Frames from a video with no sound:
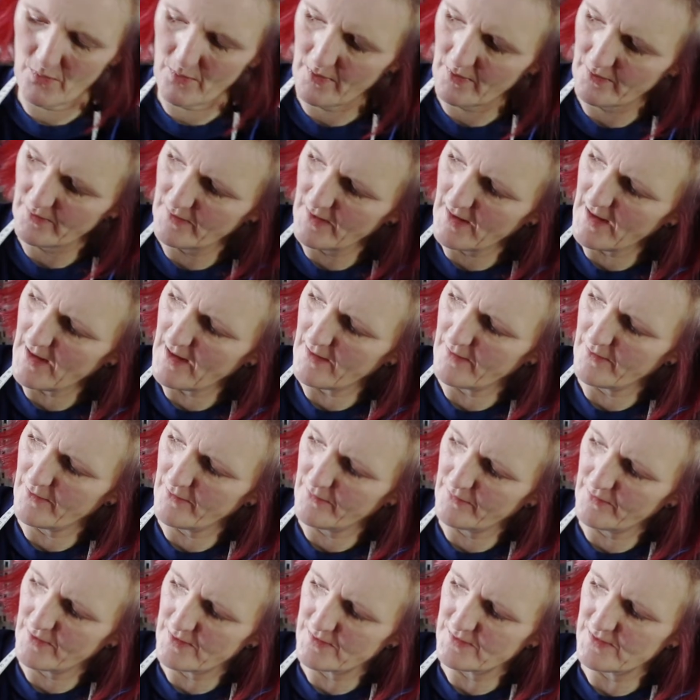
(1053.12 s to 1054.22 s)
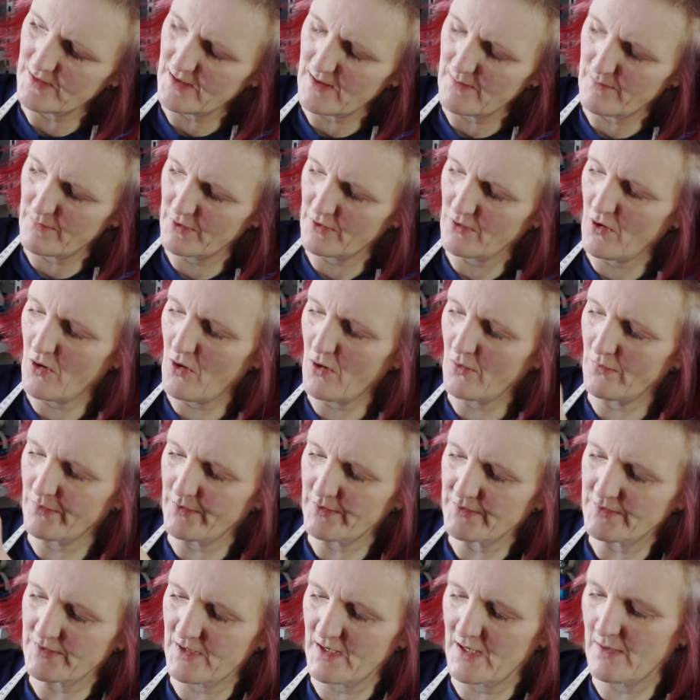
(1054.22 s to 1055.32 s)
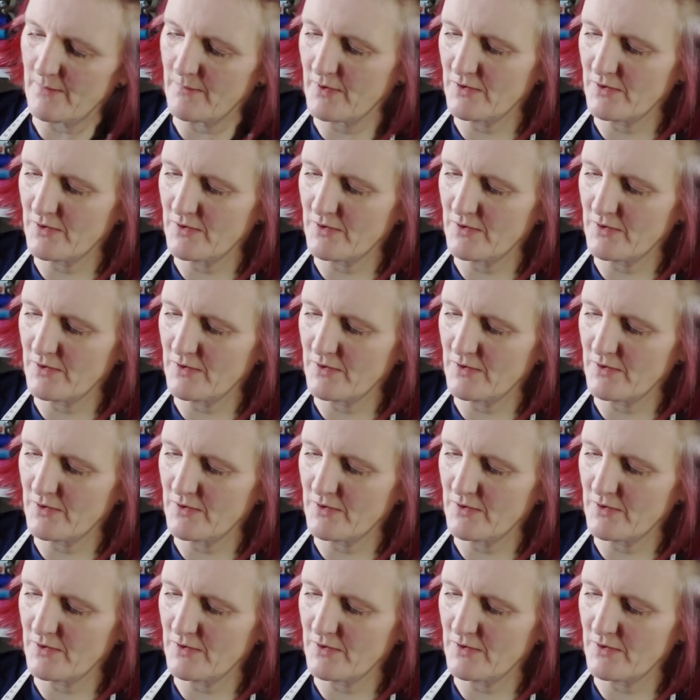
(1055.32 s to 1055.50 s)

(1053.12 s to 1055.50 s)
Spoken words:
near the seam but not on the seam,